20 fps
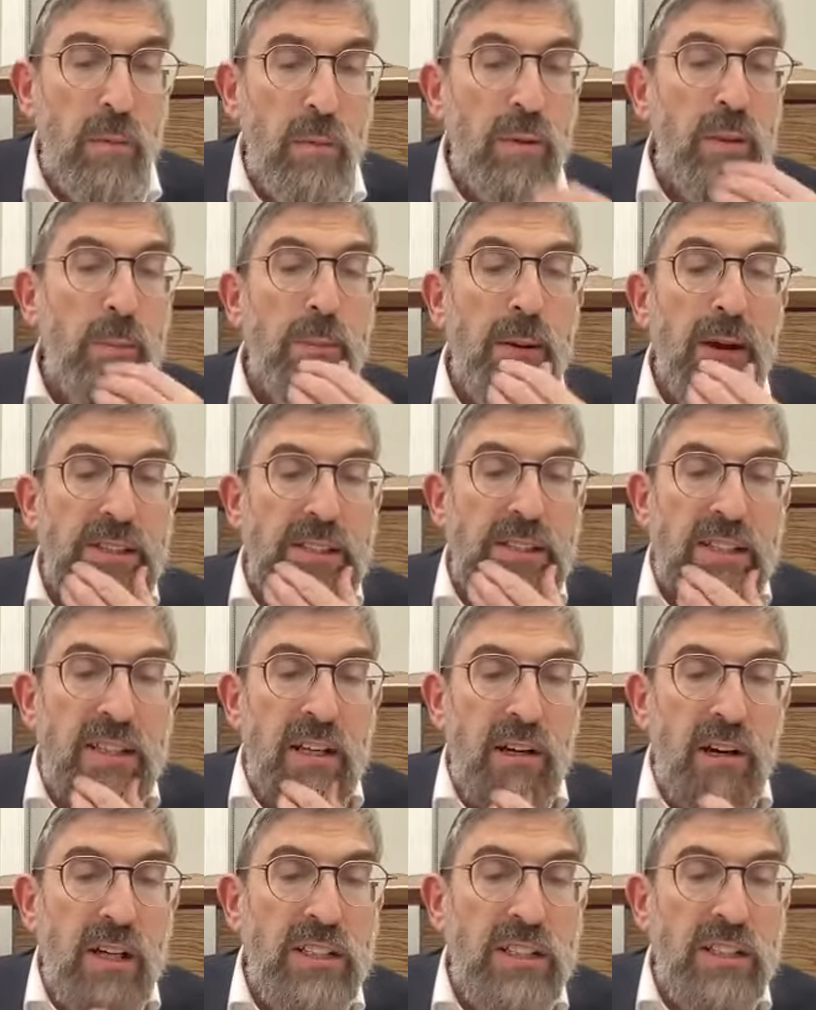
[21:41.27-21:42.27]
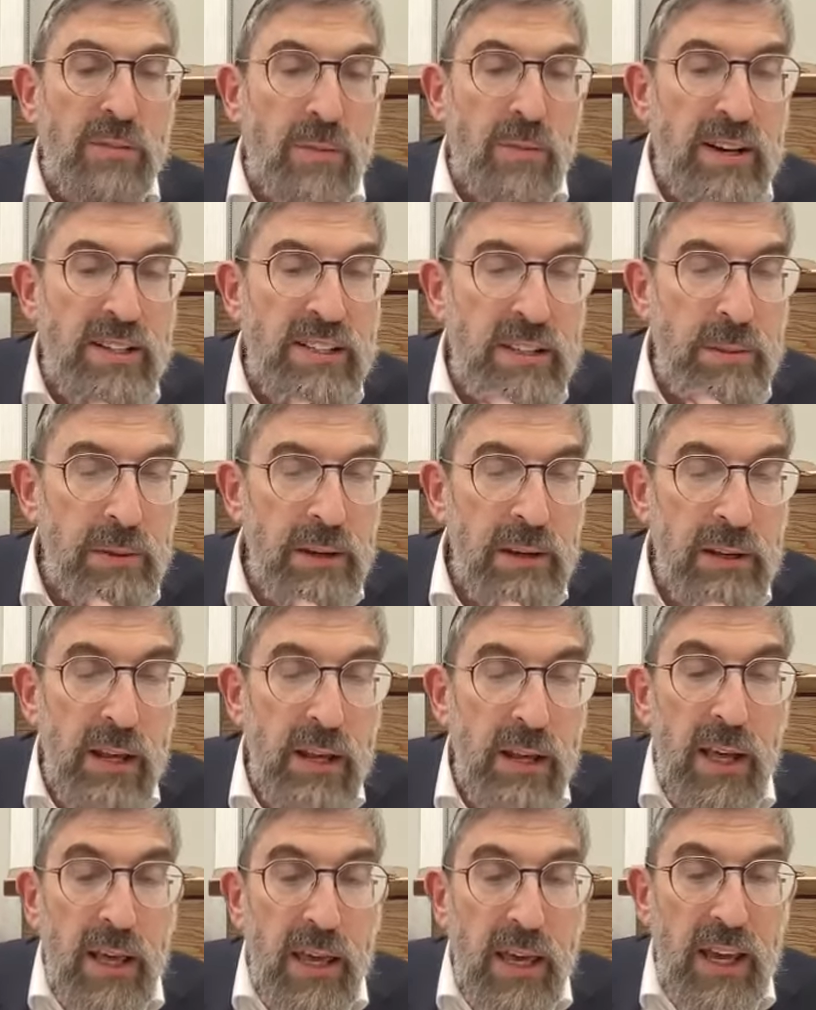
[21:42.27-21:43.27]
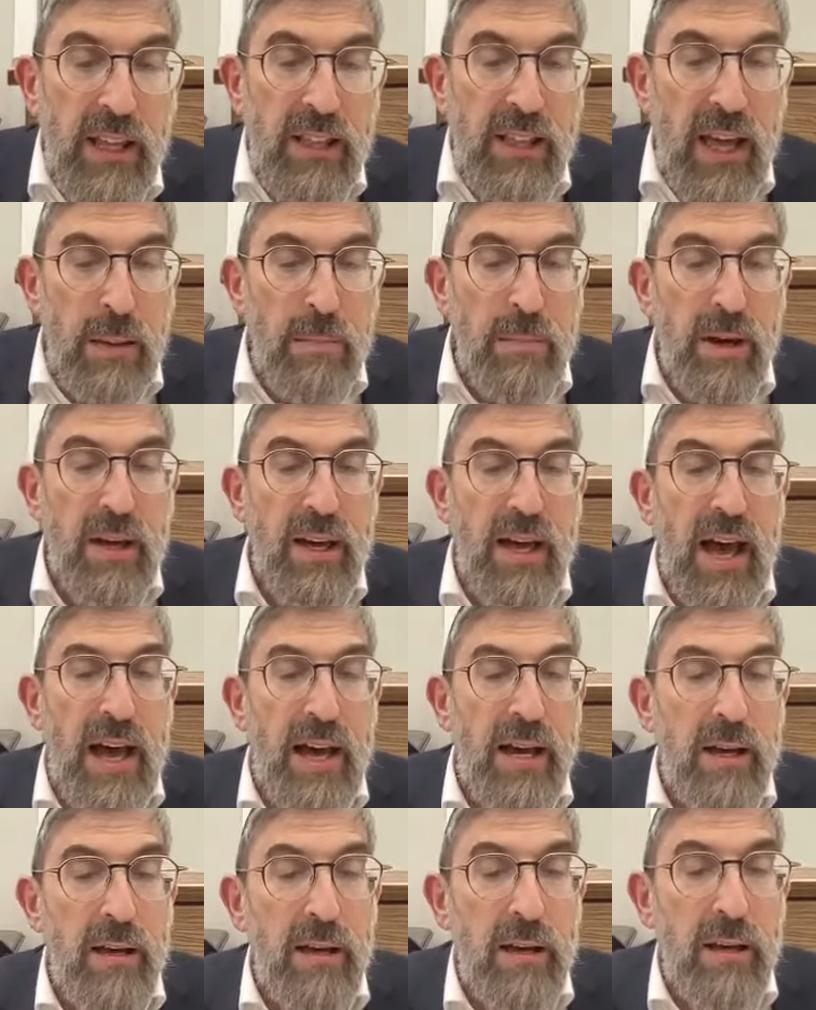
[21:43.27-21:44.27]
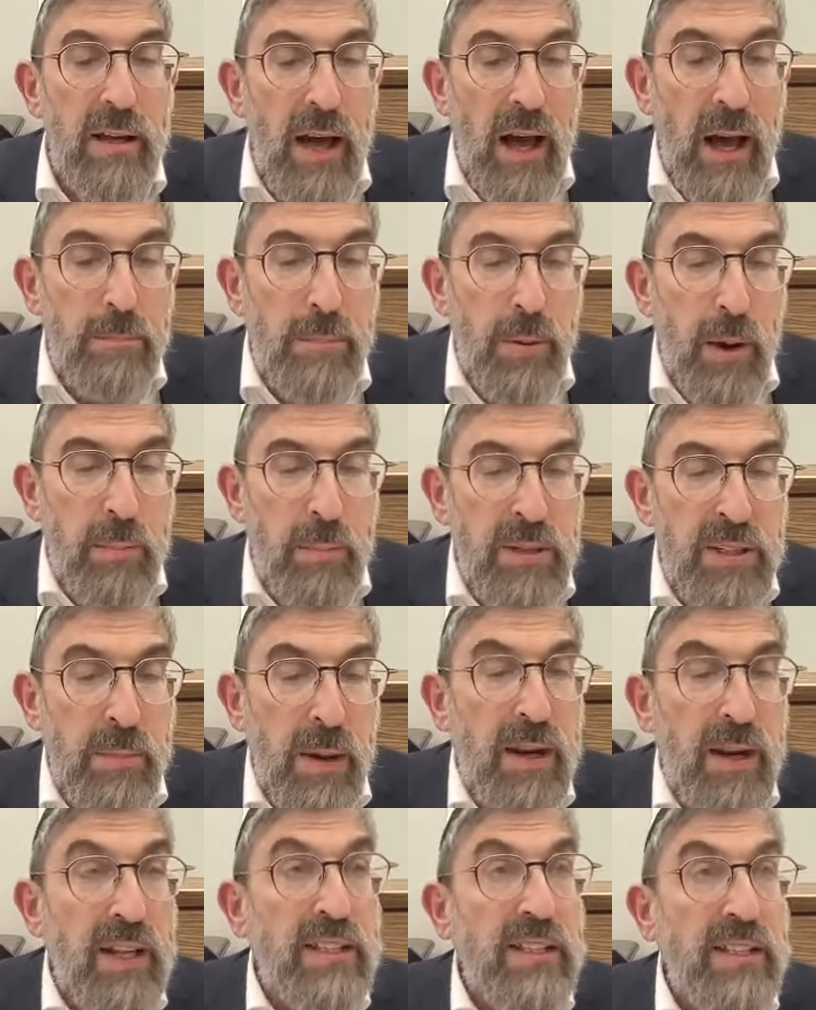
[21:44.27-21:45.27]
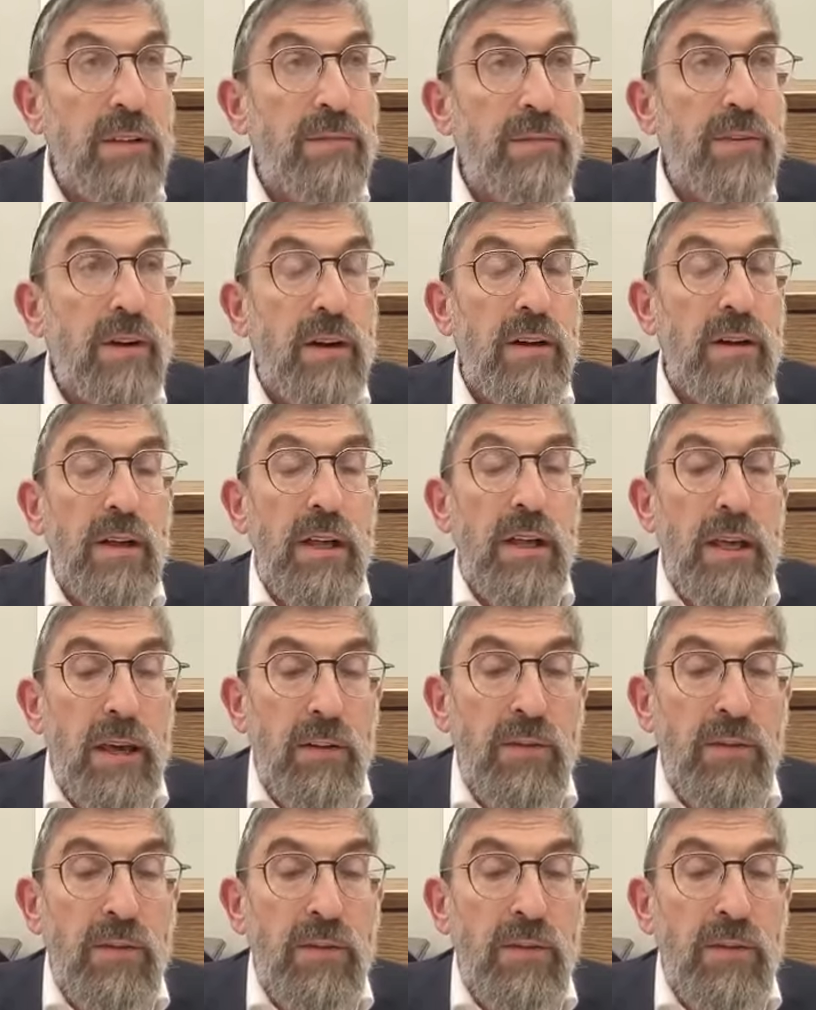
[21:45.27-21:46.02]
When the Pasuk said Osif, what does it mean? Elei Machag, Habob is Manasifa.